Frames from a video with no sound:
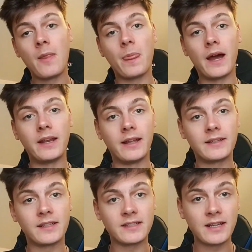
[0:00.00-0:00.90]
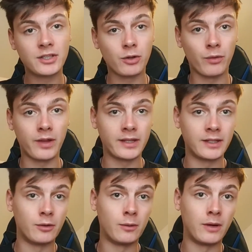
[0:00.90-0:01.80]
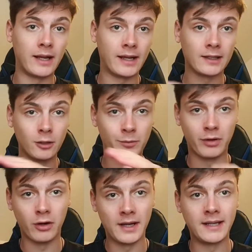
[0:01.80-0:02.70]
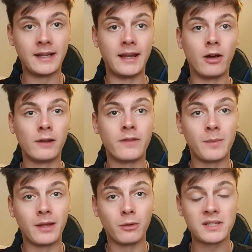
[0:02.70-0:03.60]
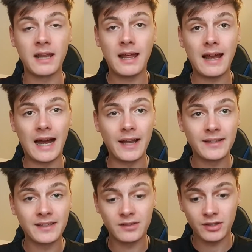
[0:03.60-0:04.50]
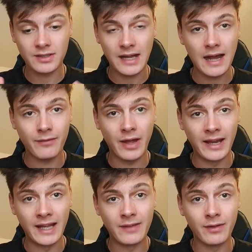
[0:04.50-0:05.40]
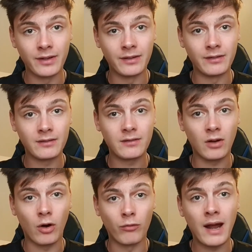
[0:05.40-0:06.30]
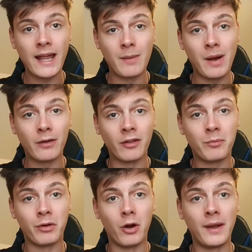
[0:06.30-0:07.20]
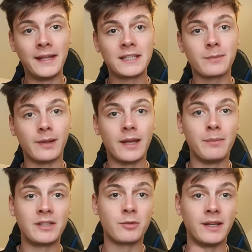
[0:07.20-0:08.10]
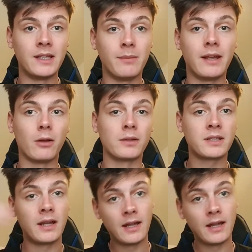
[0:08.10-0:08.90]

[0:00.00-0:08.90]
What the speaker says: then it's essential that you include protein in all of your meals and just have an even or right amount of protein split between your meals